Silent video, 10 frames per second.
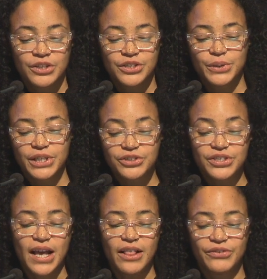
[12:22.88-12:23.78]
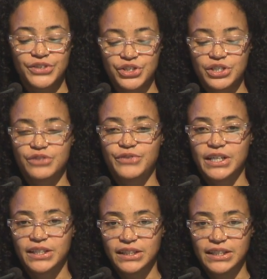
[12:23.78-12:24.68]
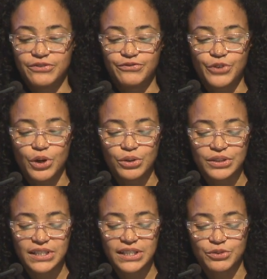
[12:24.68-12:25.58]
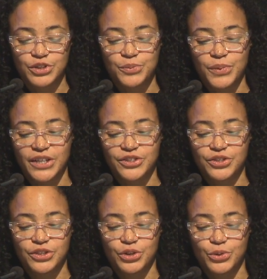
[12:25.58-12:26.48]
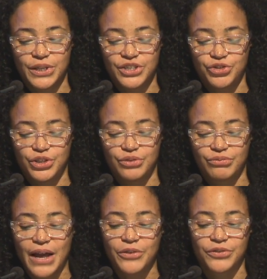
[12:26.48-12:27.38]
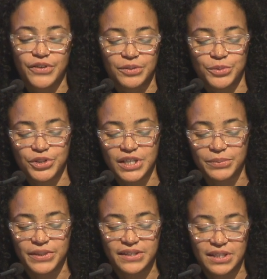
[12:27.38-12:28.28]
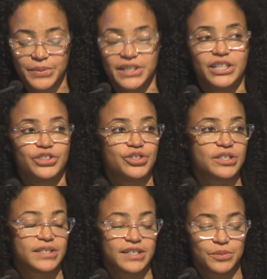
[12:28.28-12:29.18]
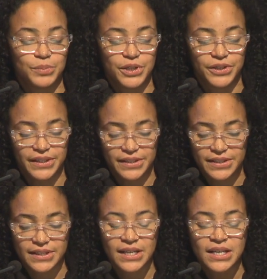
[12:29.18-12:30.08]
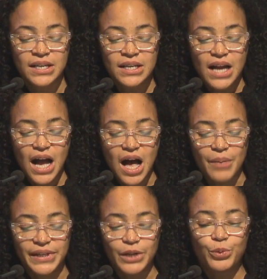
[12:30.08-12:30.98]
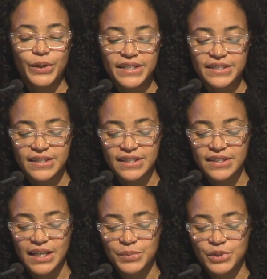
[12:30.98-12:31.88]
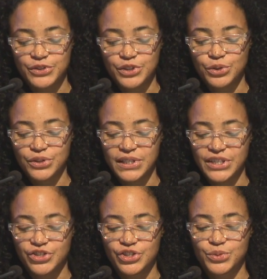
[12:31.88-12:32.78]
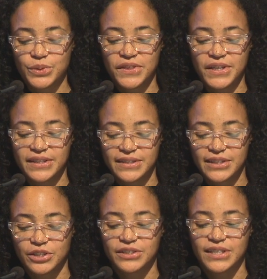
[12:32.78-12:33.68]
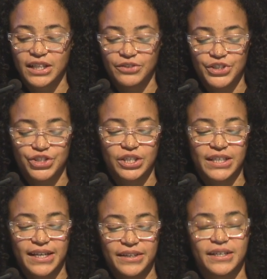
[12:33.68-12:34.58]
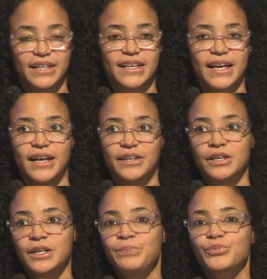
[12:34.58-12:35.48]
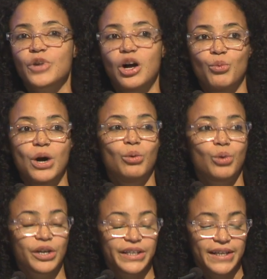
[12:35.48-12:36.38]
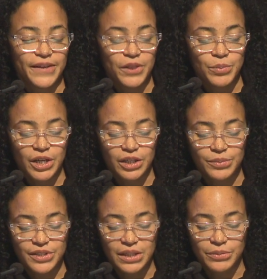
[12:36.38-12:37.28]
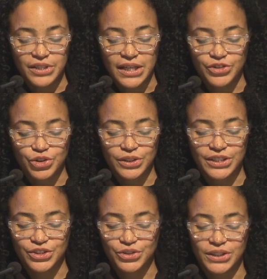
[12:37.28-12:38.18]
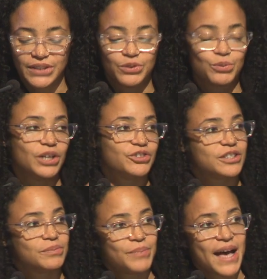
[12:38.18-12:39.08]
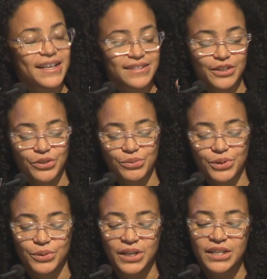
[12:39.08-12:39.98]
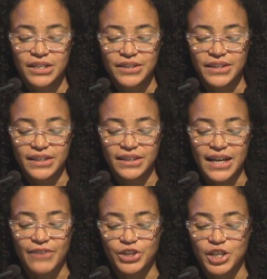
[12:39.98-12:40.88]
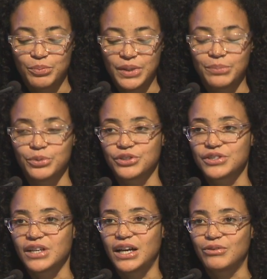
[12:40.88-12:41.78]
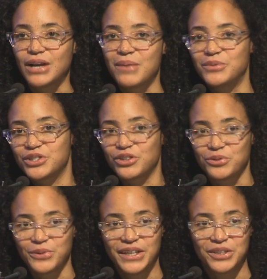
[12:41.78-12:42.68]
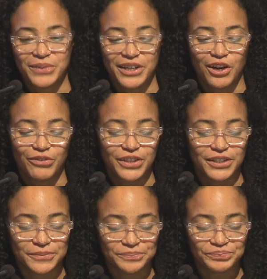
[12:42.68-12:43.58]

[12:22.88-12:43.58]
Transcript: So here, television is vaguely invoked in response to the question rather than the museum exhibit he just experienced. Um, and I witnessed these types of associations with things seen on television again and again uh, while working at the American Museum of Natural History, even while just passing through the African people's dioramas on the way to my office.